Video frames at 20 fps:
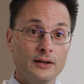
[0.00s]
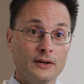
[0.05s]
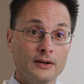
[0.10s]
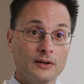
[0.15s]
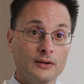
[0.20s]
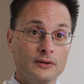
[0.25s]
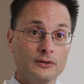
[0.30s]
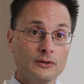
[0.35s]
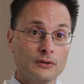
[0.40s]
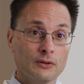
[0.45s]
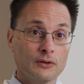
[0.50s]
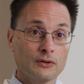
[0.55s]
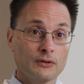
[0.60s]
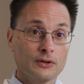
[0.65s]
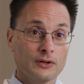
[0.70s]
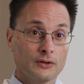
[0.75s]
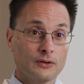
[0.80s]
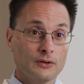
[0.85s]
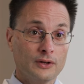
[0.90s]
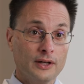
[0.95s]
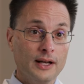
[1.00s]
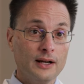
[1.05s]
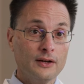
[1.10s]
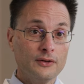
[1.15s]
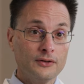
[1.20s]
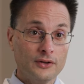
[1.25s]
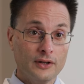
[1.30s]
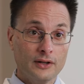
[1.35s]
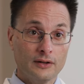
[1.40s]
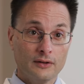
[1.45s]
our Neurocritical Care
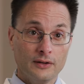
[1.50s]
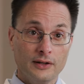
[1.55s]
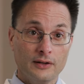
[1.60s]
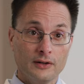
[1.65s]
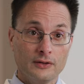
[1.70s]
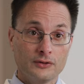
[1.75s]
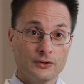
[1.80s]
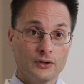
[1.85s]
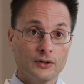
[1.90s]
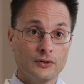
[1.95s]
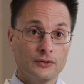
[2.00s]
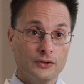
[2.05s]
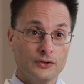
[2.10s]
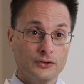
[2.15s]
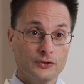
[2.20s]
Center here at Jersey